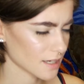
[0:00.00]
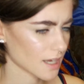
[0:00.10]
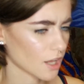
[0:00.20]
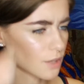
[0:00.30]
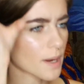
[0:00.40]

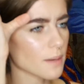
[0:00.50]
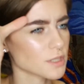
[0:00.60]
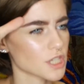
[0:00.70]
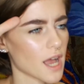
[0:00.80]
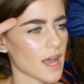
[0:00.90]
ColourPop
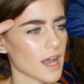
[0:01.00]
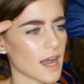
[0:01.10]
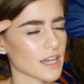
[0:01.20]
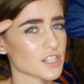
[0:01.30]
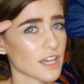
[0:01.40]
sh-
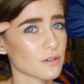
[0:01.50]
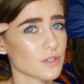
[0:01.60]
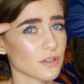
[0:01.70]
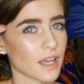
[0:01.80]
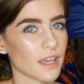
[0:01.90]

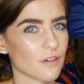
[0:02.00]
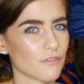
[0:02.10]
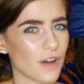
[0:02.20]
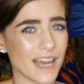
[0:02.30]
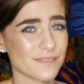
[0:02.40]
eyeshadows are like
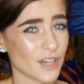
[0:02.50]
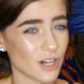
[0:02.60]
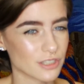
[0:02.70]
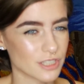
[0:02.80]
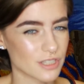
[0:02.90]
five
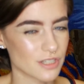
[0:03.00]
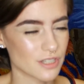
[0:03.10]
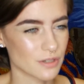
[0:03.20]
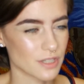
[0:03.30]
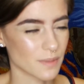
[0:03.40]

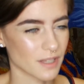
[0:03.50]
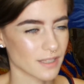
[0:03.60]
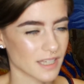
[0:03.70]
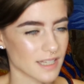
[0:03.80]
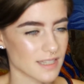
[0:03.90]
dollars or something
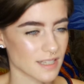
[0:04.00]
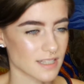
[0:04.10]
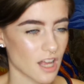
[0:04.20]
like that, six